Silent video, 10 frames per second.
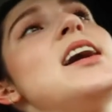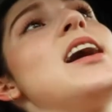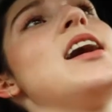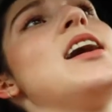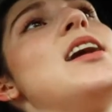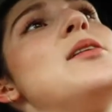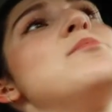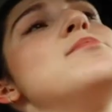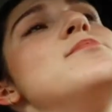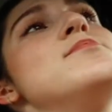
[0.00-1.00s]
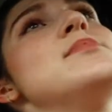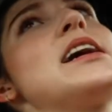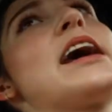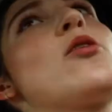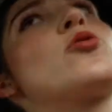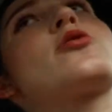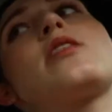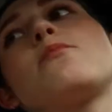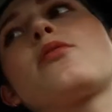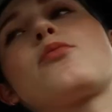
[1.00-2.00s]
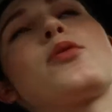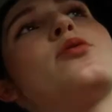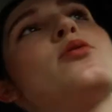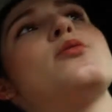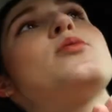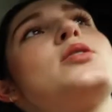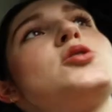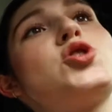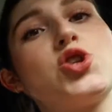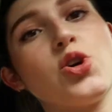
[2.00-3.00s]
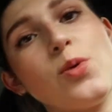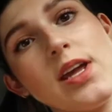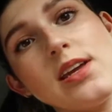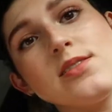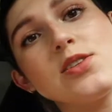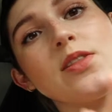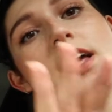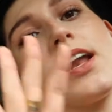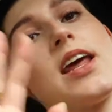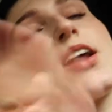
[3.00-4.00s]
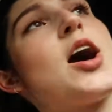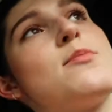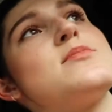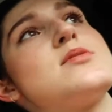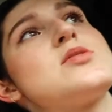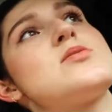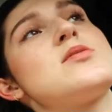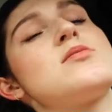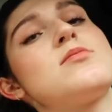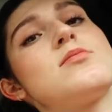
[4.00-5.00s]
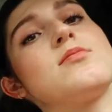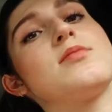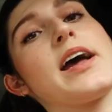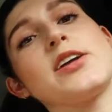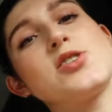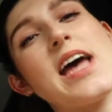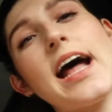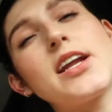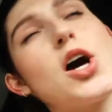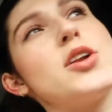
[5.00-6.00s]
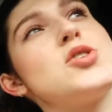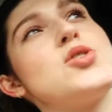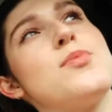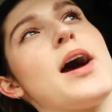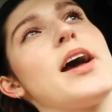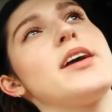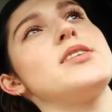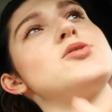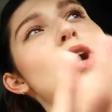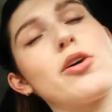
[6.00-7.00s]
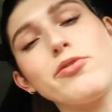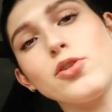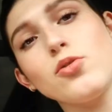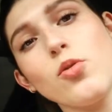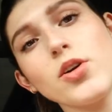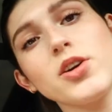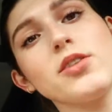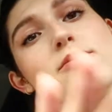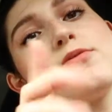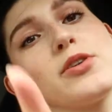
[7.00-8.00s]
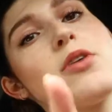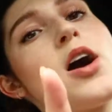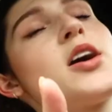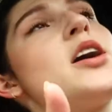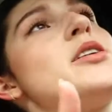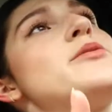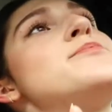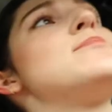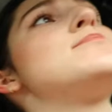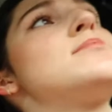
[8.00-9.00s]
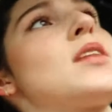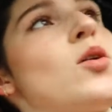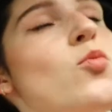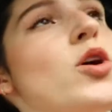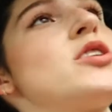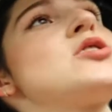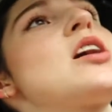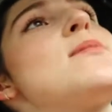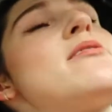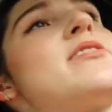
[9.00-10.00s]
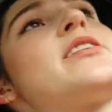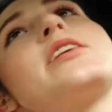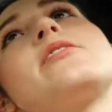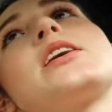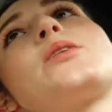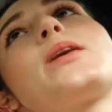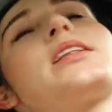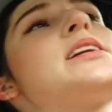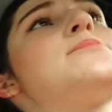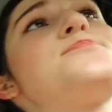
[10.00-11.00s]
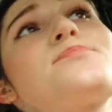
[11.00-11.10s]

And I order them through Chewy so that it comes, I could just add it on to my dog food order for Rocco. We're gonna talk about Verity really quickly.